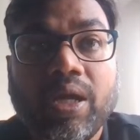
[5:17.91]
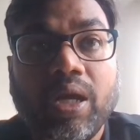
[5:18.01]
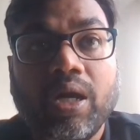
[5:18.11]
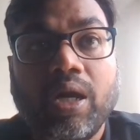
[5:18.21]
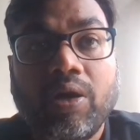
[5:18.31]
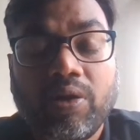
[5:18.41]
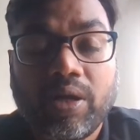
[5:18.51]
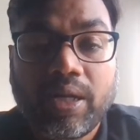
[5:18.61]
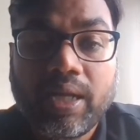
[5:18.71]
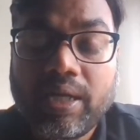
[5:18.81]
on a
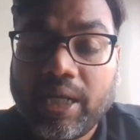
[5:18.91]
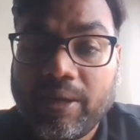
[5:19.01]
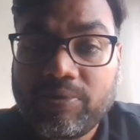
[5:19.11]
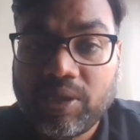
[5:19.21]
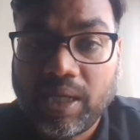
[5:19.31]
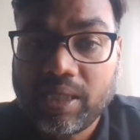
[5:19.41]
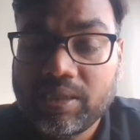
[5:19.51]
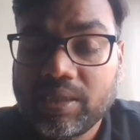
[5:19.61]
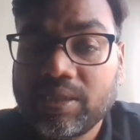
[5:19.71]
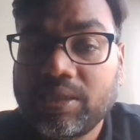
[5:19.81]
real time
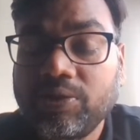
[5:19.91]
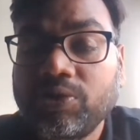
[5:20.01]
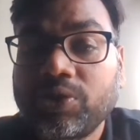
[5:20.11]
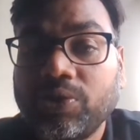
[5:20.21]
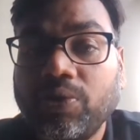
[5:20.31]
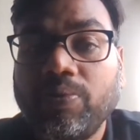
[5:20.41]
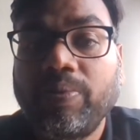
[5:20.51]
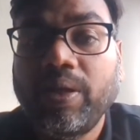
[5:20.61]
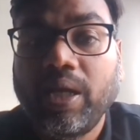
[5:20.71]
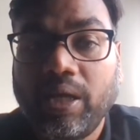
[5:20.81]
challenges, you should
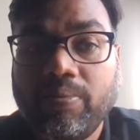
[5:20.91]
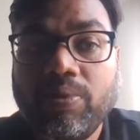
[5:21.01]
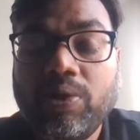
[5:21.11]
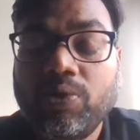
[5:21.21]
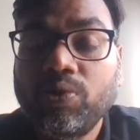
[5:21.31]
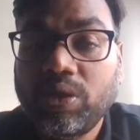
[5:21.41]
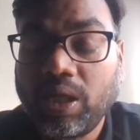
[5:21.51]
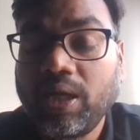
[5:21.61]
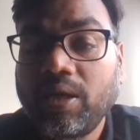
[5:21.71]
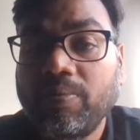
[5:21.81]
be able to
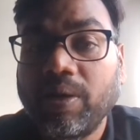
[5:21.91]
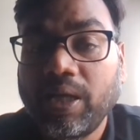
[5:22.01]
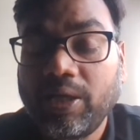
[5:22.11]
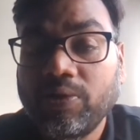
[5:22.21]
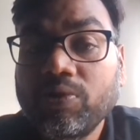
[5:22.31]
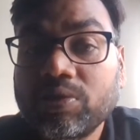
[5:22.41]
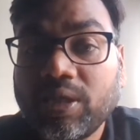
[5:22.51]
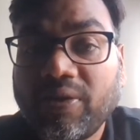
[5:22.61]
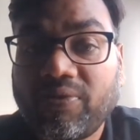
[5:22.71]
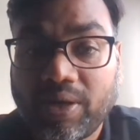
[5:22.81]
think by
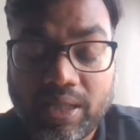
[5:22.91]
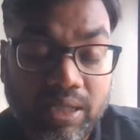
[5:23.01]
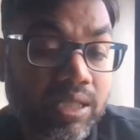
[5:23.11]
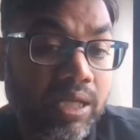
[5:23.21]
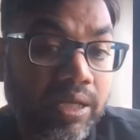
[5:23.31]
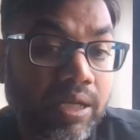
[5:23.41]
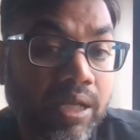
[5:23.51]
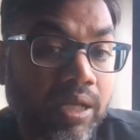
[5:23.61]
yourself rather than